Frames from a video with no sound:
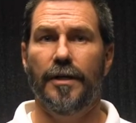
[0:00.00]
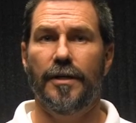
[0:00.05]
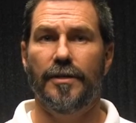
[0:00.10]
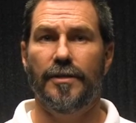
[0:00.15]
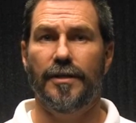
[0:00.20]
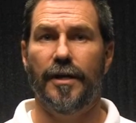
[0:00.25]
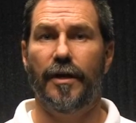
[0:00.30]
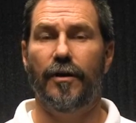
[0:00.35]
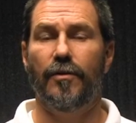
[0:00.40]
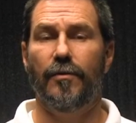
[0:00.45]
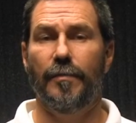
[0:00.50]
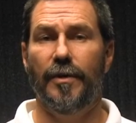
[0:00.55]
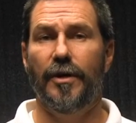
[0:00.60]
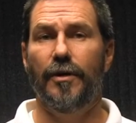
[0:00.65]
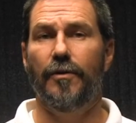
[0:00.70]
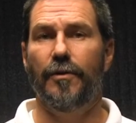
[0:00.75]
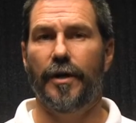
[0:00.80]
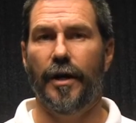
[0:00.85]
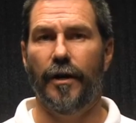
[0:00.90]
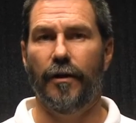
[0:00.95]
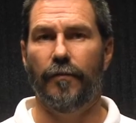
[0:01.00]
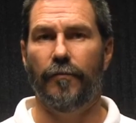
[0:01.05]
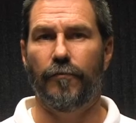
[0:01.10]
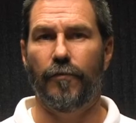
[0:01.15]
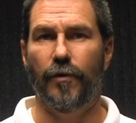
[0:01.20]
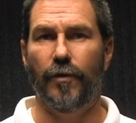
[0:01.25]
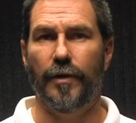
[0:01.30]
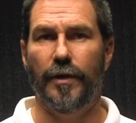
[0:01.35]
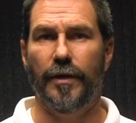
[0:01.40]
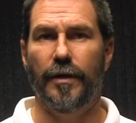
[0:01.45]
Sacramento,
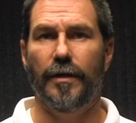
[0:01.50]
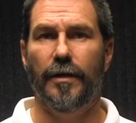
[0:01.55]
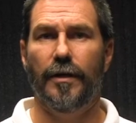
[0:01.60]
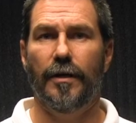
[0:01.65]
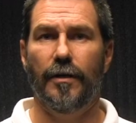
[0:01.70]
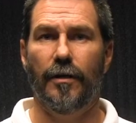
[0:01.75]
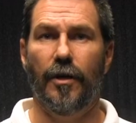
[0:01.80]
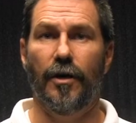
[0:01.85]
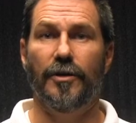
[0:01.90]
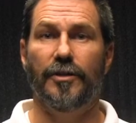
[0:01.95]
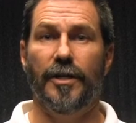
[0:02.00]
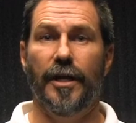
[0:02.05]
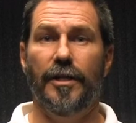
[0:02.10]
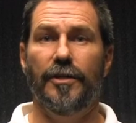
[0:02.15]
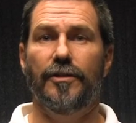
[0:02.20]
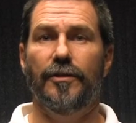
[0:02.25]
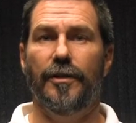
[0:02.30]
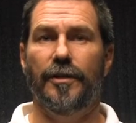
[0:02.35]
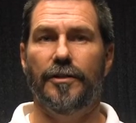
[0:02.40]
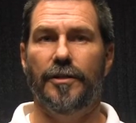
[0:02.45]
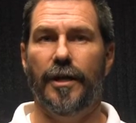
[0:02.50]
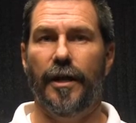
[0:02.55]
California, Los Angeles,